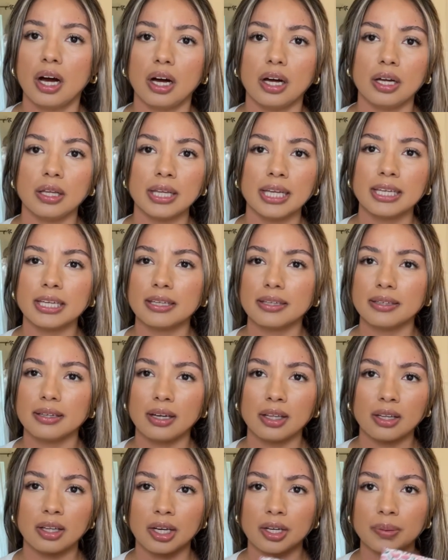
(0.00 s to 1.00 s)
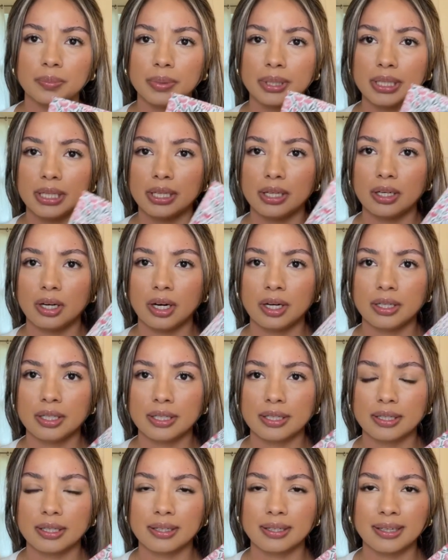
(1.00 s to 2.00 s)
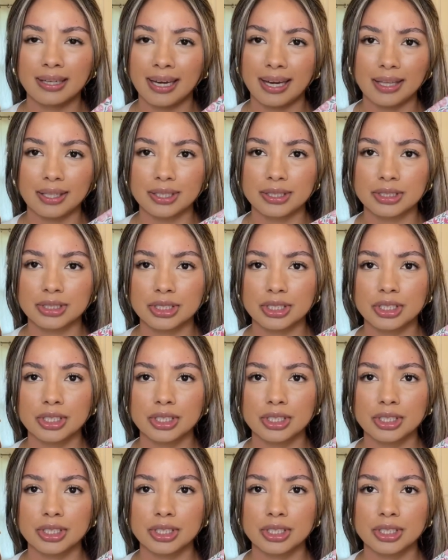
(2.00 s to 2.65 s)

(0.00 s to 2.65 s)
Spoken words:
like a lot of money on a calendar.